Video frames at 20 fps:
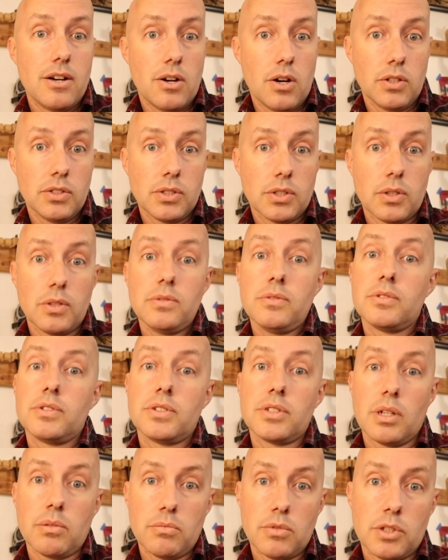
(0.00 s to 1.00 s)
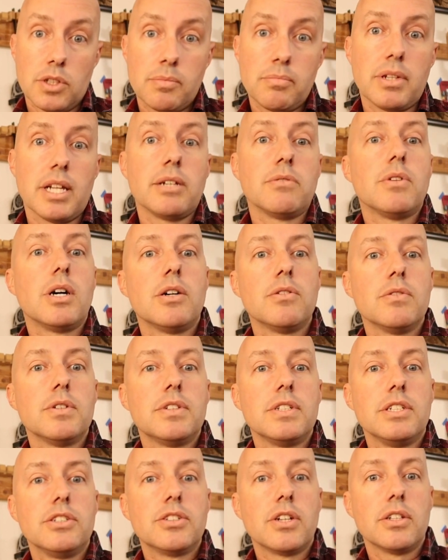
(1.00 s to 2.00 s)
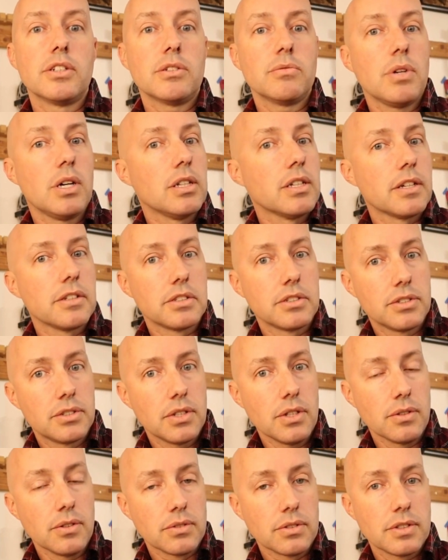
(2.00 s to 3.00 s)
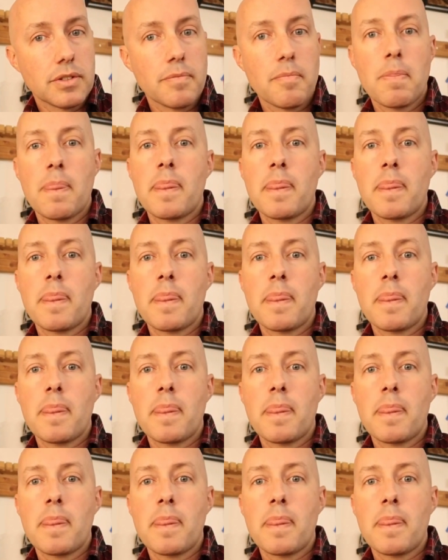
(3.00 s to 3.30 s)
Also, some woods play well with each other while others don't.